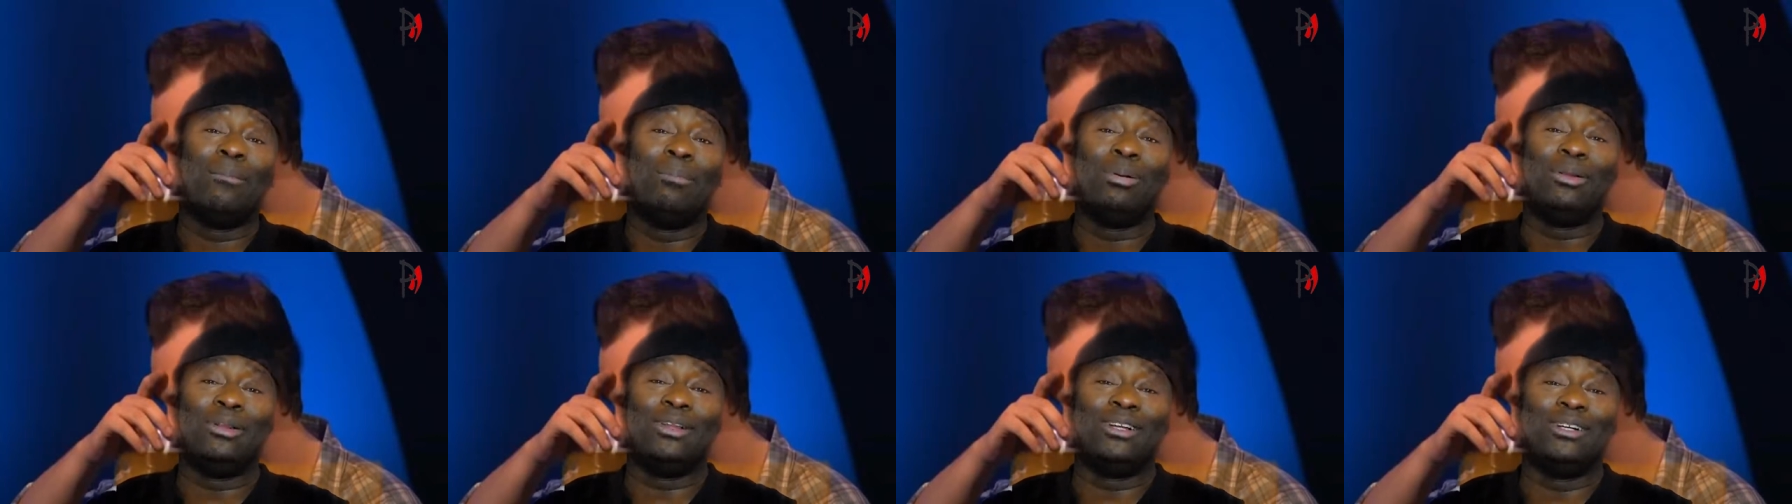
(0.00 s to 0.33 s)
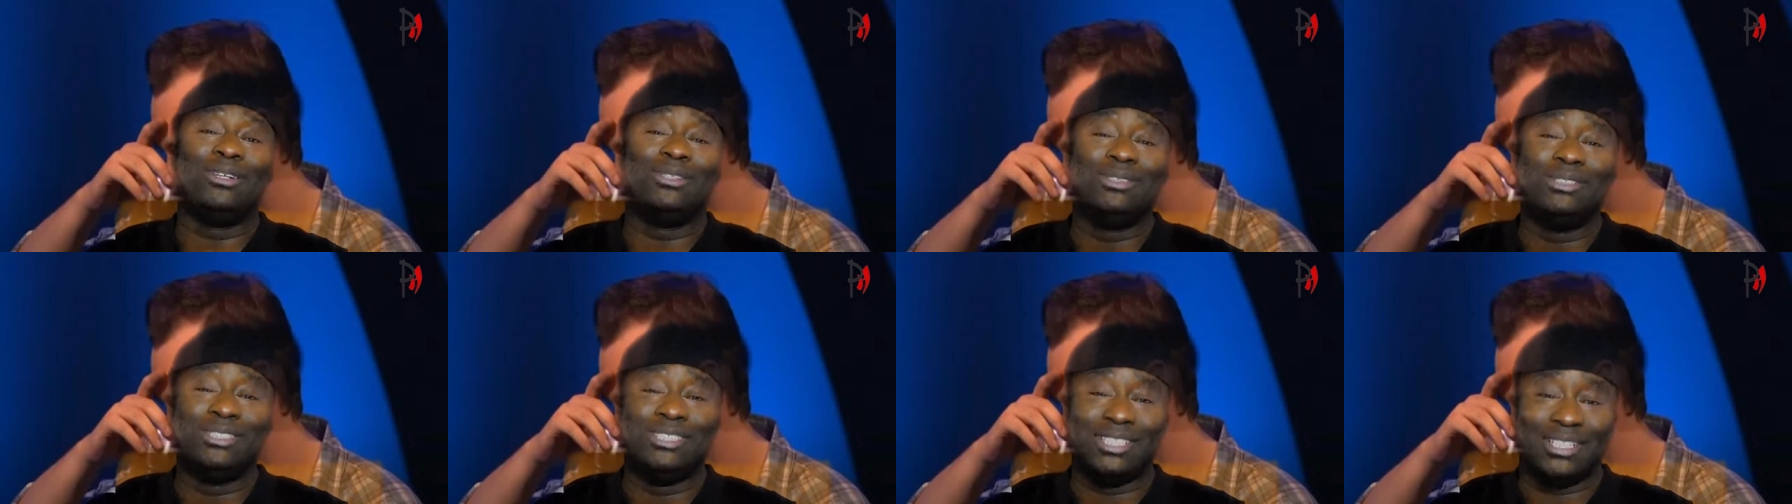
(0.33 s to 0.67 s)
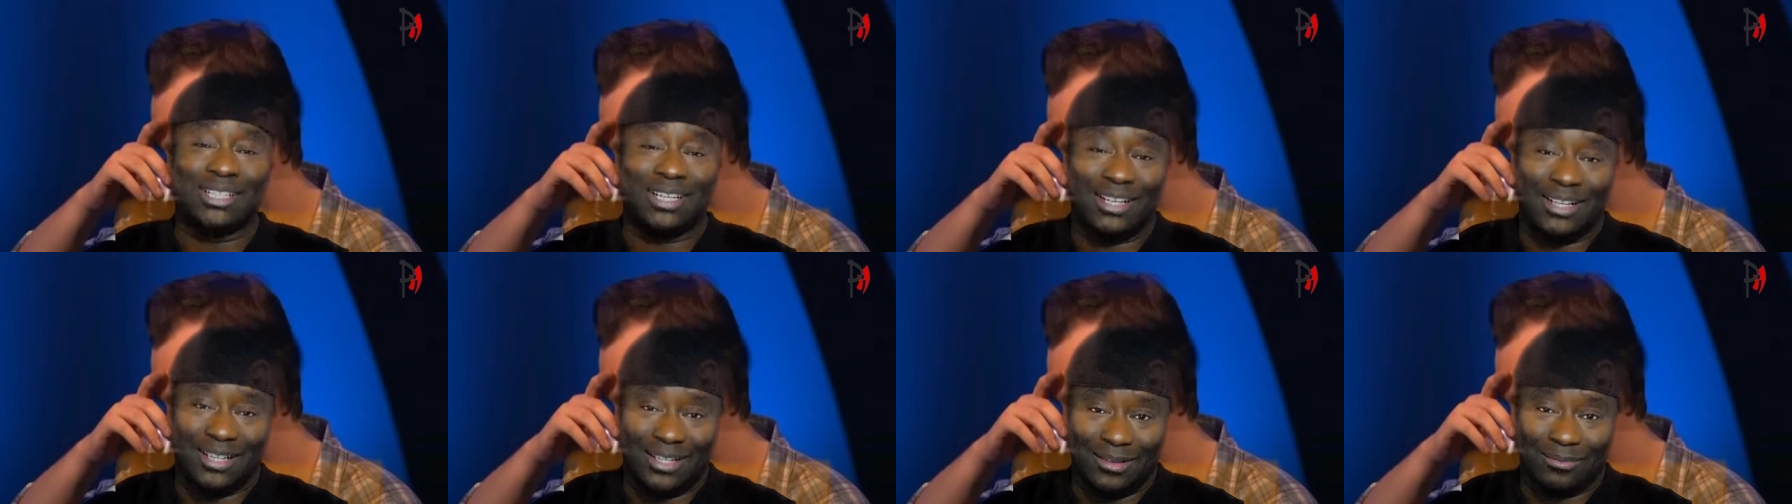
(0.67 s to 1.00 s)

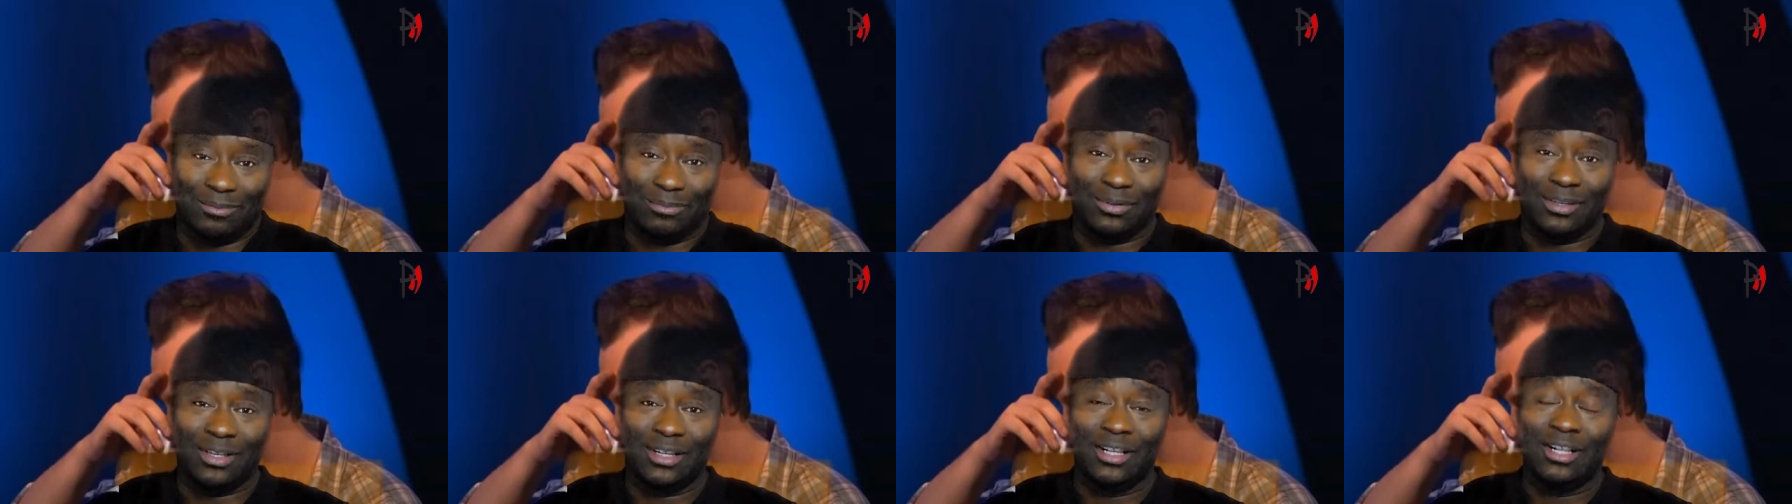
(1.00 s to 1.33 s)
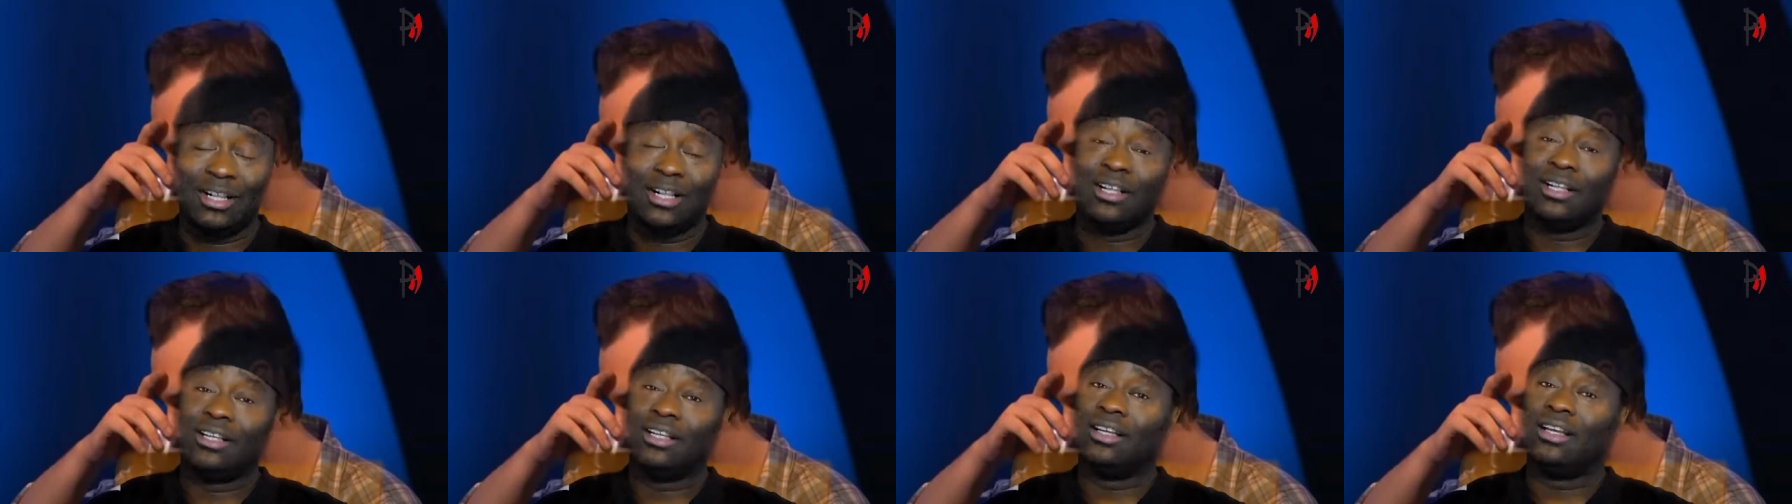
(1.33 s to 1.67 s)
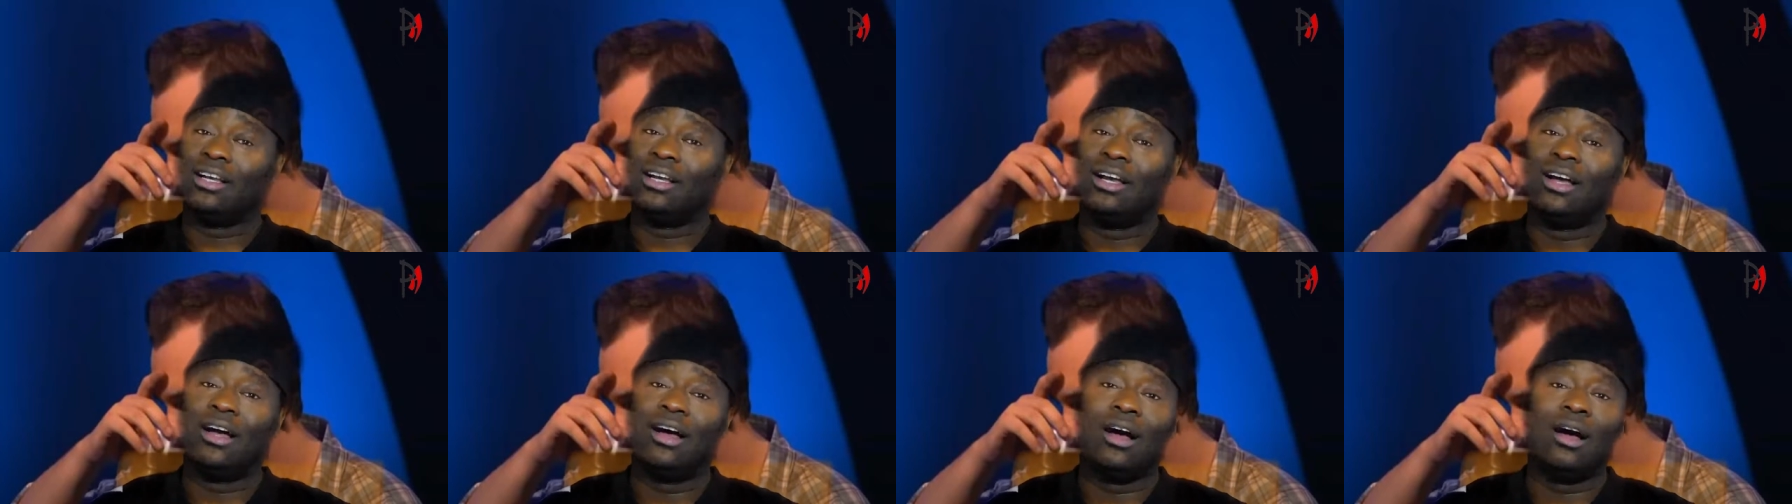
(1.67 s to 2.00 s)
blowjob.
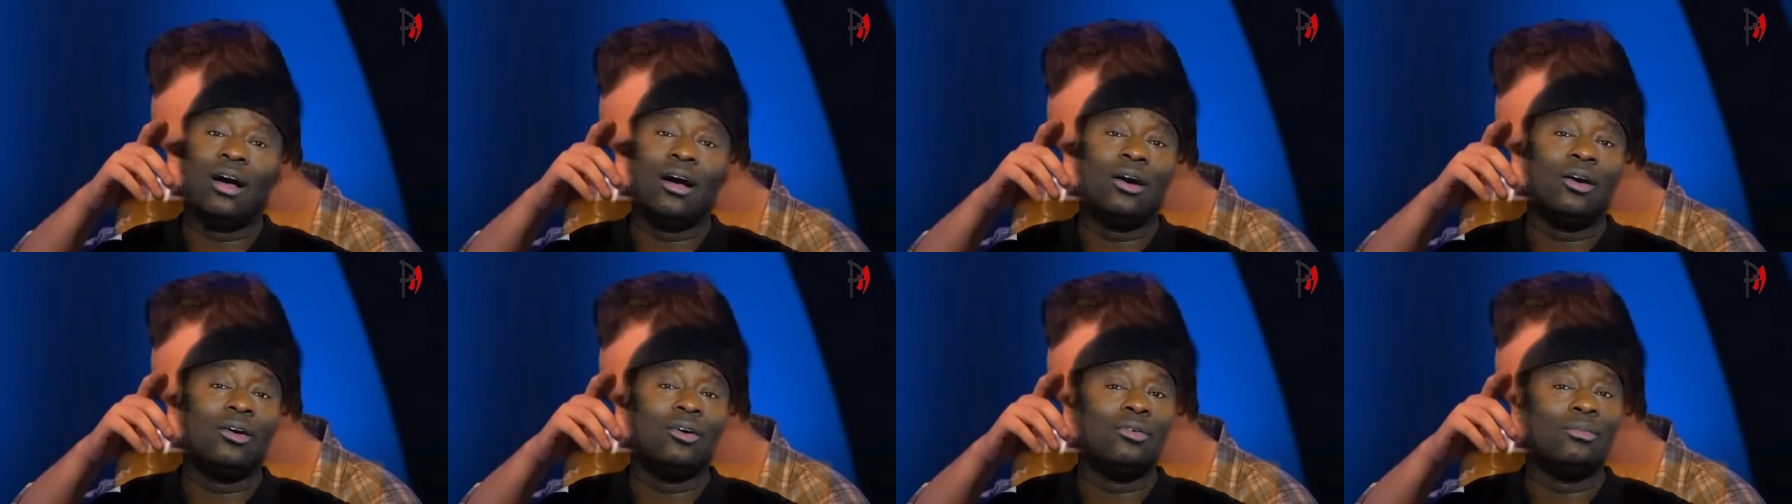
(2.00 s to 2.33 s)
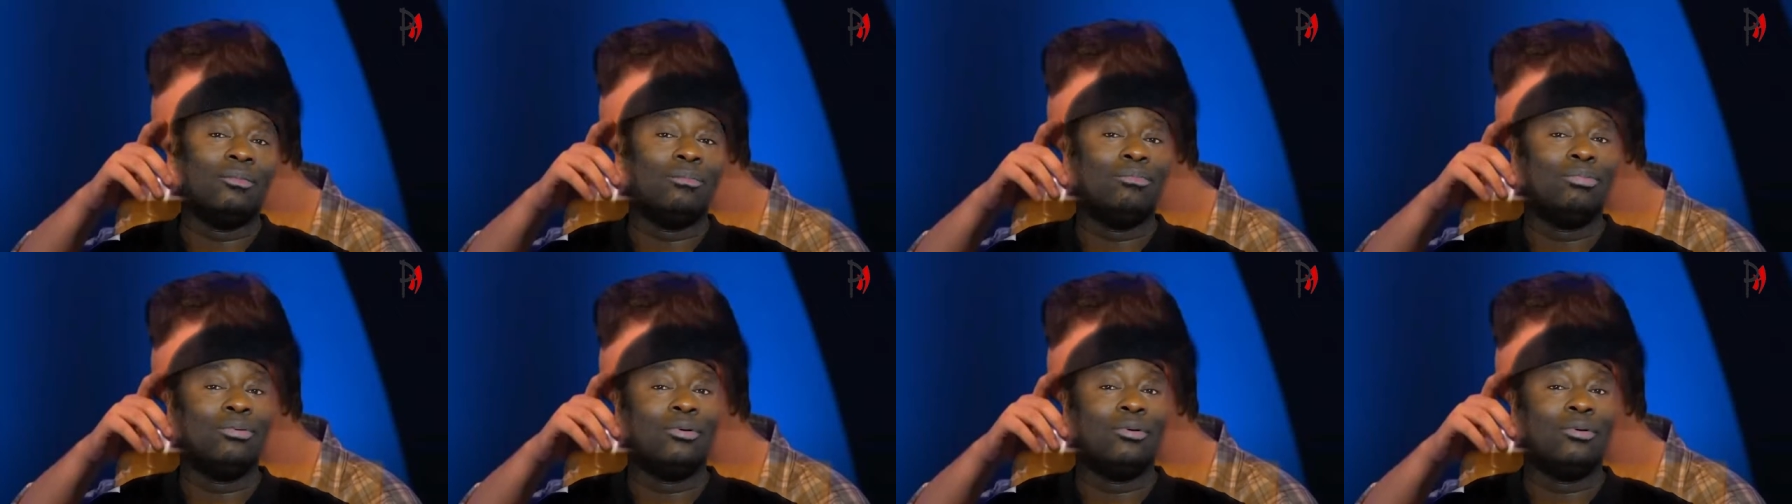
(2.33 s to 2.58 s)
Oh